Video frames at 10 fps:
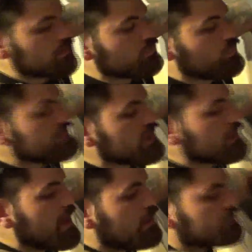one thing
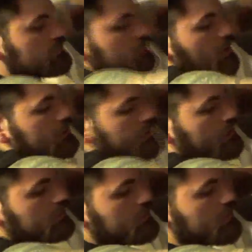about
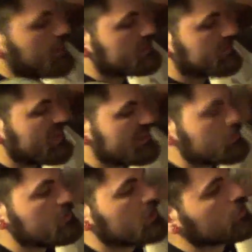Dante is if I give him
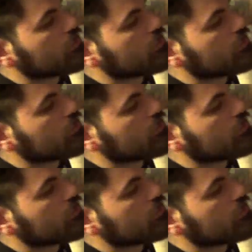a bigger